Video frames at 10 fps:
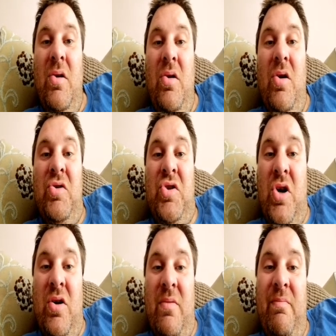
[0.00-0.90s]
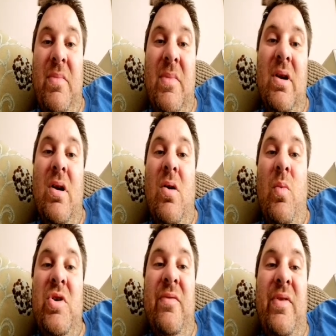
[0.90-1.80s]
Your turn.
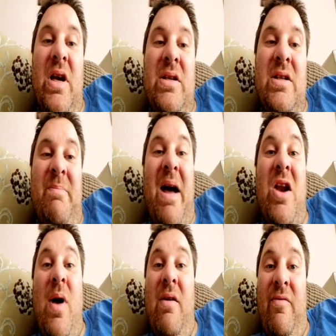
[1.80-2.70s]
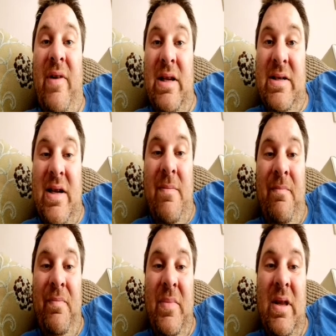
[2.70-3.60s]
Which of these is a bandwagon fallacy?
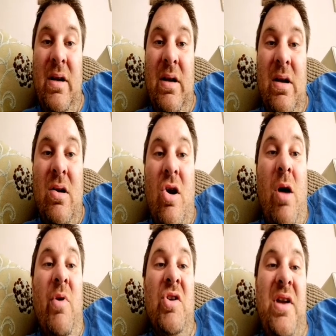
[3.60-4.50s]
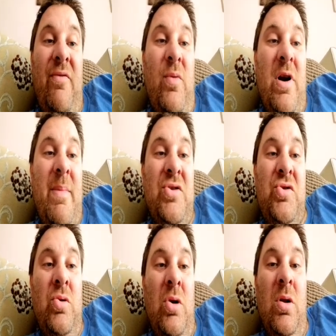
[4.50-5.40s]
Almost everyone at my
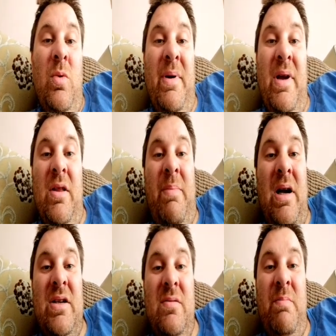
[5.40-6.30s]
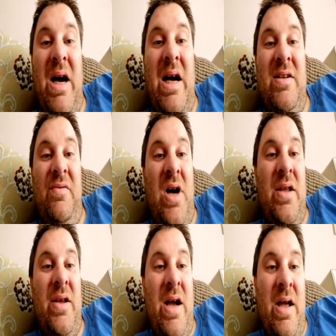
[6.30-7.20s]
school will be at the party
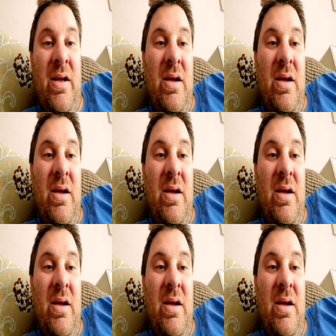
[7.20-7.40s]
Friday night.